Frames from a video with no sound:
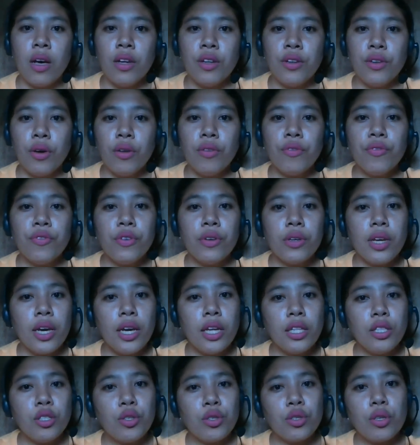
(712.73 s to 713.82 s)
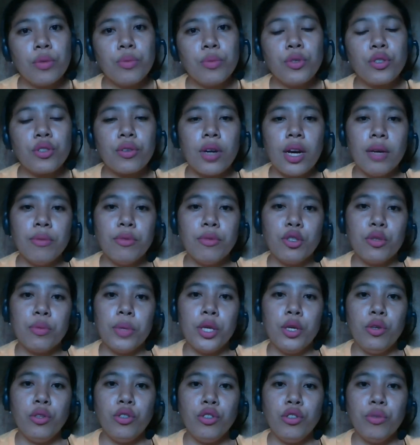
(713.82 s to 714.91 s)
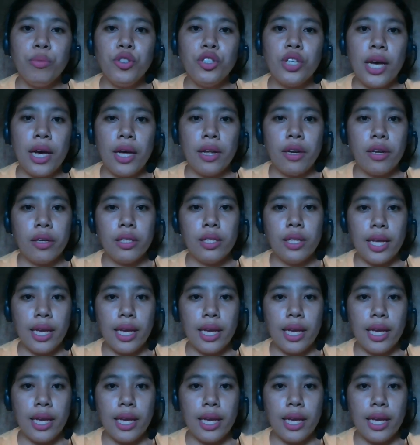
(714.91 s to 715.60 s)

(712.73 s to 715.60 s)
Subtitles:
don't forget to subscribe to my YouTube channel